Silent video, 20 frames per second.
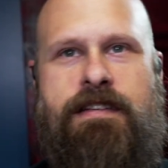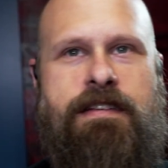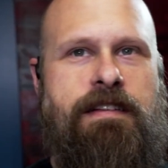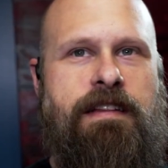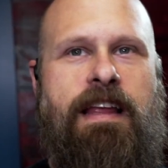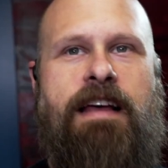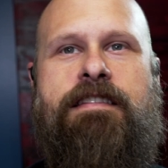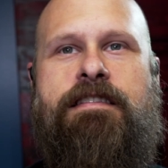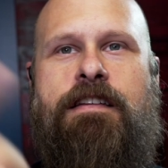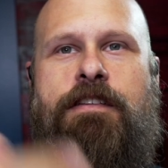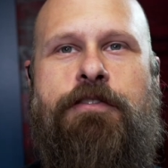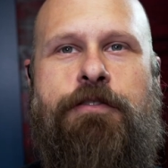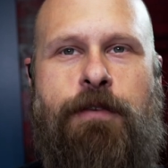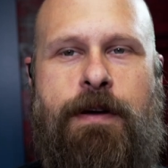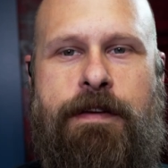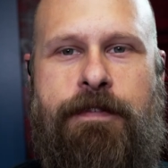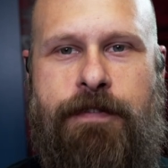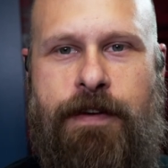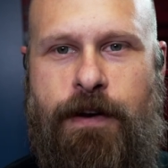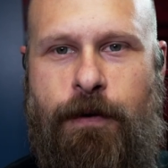less than
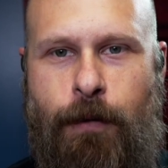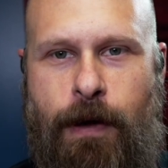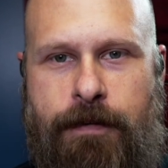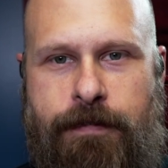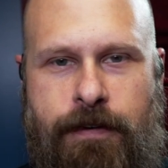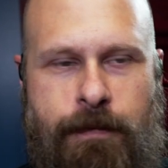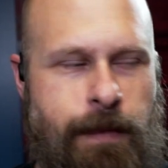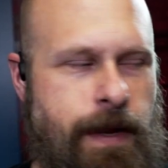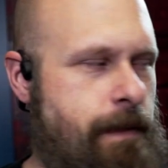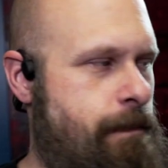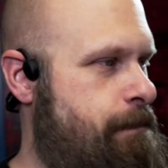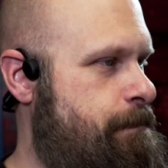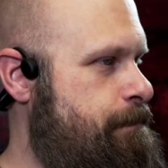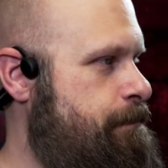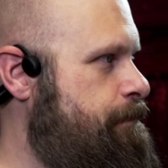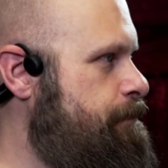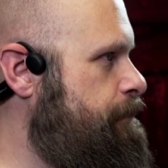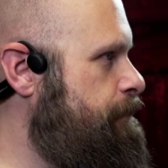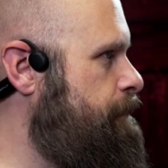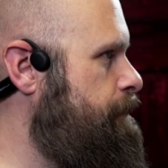three feet away from me.
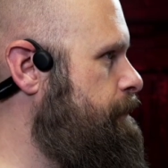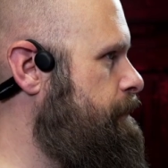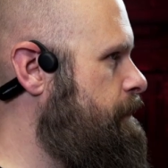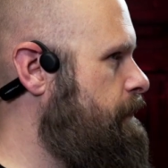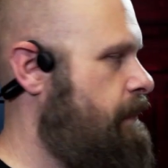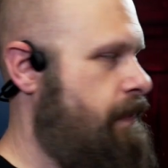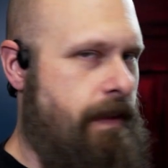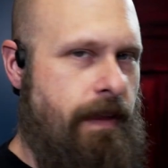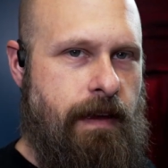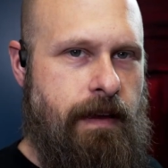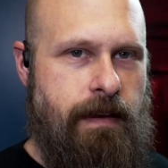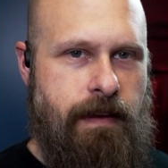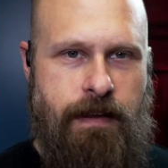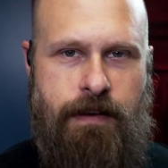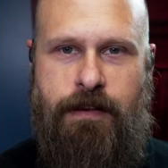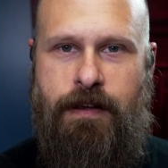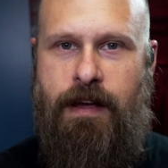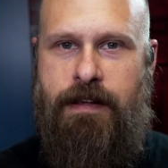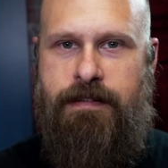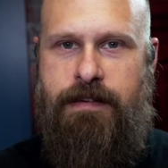Can
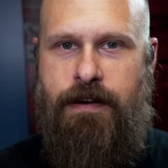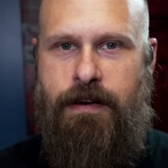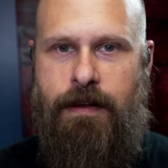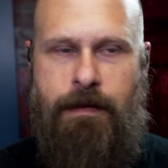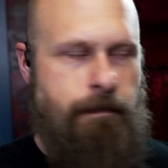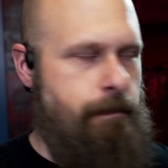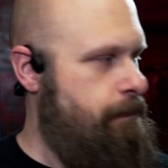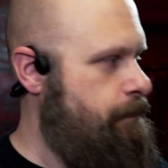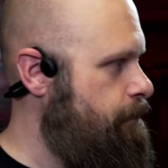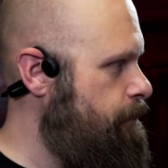you guys hear it?